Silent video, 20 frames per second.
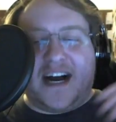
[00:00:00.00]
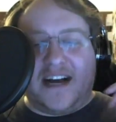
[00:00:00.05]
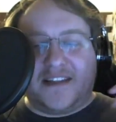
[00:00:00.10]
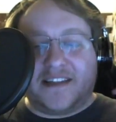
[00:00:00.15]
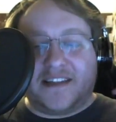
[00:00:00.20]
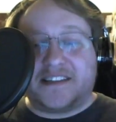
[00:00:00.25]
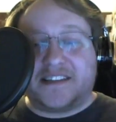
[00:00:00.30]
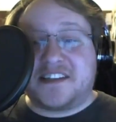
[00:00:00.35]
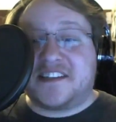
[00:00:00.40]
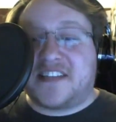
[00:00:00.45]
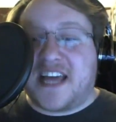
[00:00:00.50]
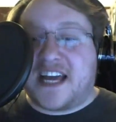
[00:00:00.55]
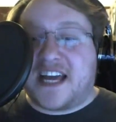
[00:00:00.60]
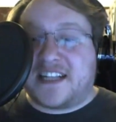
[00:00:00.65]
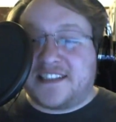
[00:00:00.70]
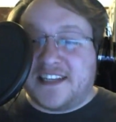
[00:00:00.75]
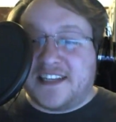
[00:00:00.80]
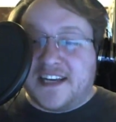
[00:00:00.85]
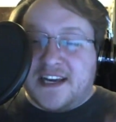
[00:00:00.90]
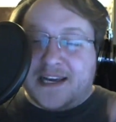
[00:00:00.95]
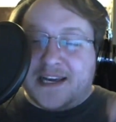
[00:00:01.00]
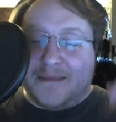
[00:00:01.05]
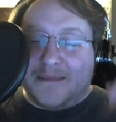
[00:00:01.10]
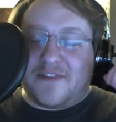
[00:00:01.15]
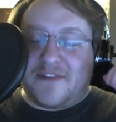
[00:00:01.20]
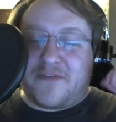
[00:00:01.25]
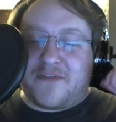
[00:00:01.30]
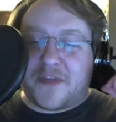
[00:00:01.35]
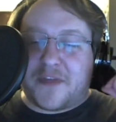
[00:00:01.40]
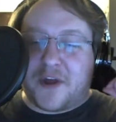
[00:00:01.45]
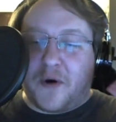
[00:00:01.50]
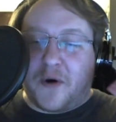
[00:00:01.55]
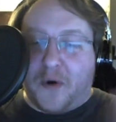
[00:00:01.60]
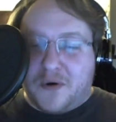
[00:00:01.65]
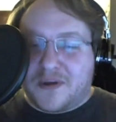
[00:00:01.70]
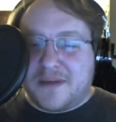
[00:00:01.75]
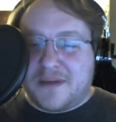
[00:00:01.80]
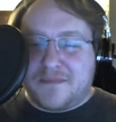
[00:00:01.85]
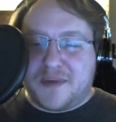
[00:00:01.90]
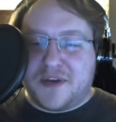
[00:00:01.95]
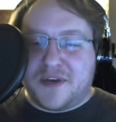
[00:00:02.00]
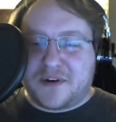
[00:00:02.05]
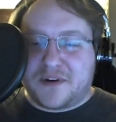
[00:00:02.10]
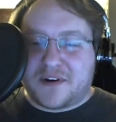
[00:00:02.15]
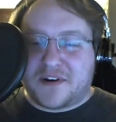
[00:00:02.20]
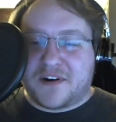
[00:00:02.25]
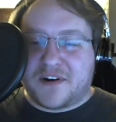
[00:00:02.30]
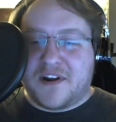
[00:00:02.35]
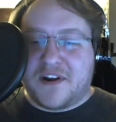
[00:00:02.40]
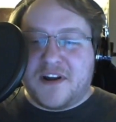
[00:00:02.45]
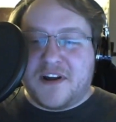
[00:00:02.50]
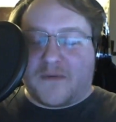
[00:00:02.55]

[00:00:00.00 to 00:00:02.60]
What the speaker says: This is that, but for the whole computer,